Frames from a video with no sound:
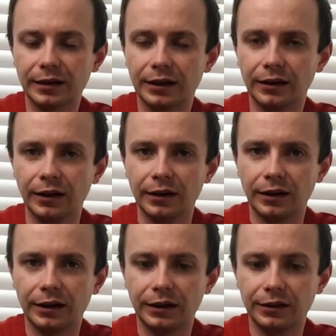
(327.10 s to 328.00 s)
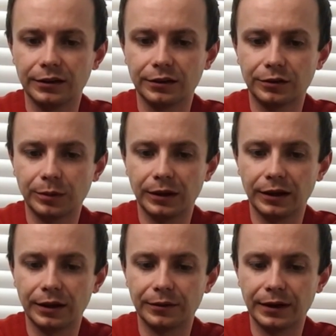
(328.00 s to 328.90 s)
and I hear they're
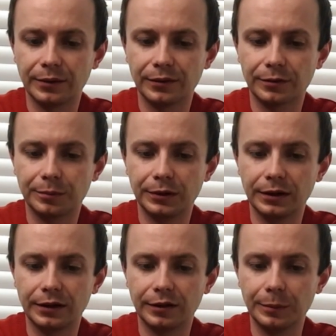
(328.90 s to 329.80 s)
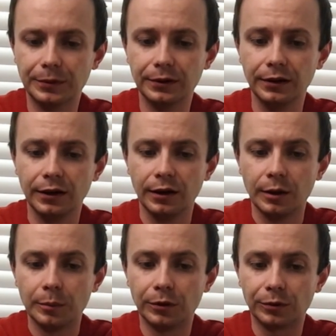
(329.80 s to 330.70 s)
28 rounds, so pretty typical.
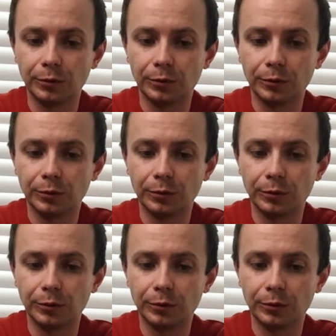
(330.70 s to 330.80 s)
But